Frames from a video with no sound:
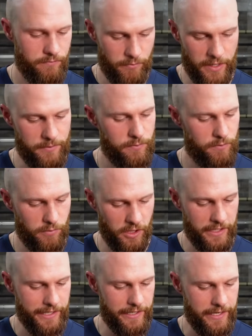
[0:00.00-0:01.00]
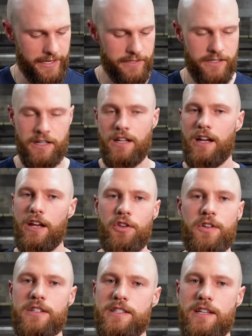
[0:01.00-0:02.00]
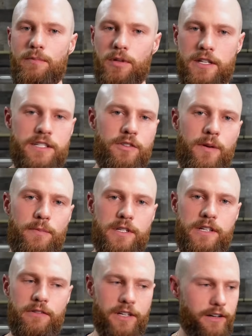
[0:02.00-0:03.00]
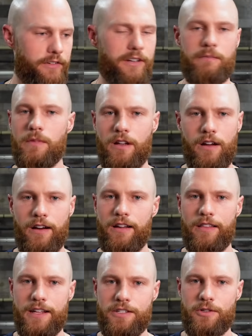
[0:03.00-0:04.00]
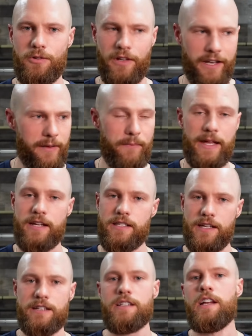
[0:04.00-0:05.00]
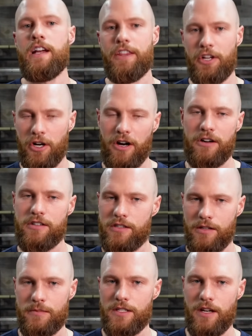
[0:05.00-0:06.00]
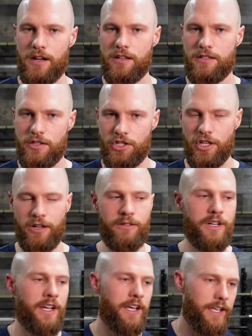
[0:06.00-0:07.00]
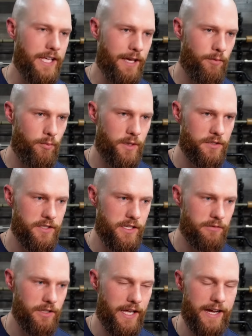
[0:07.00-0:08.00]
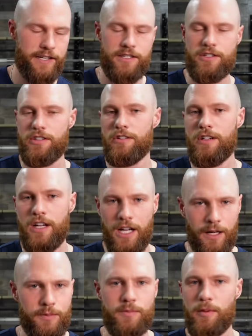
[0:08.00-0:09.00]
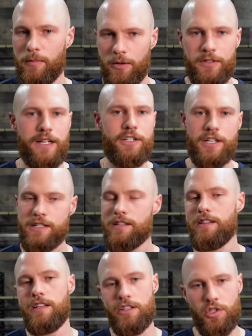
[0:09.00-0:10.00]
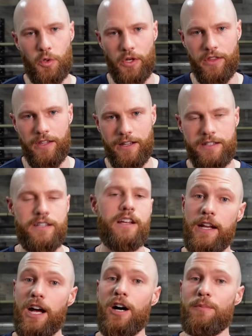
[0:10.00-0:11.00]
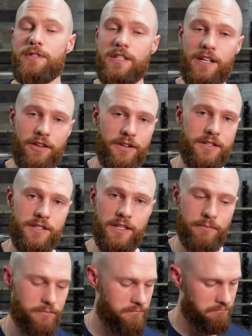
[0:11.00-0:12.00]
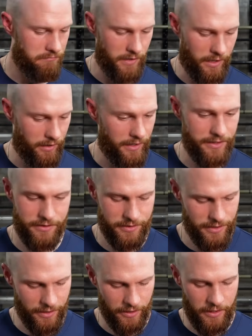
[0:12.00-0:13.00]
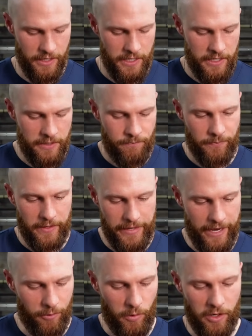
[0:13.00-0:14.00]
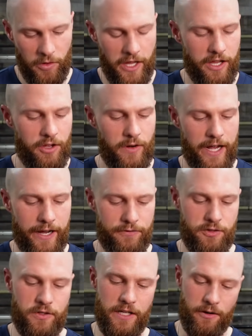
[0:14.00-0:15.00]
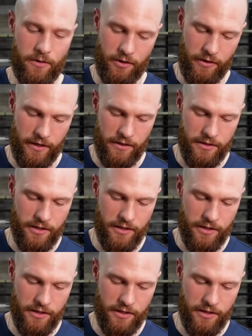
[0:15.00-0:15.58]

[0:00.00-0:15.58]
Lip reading: been clicking yes, and you can see plus 3% recovery. Like, all right, that's cool. And it makes sense. There are some studies to show chamomile tea relaxes you, helps promote digestion, these sort of things. It helps get you to sleep. All right, sick. Now, one that you'd have to take with a grain of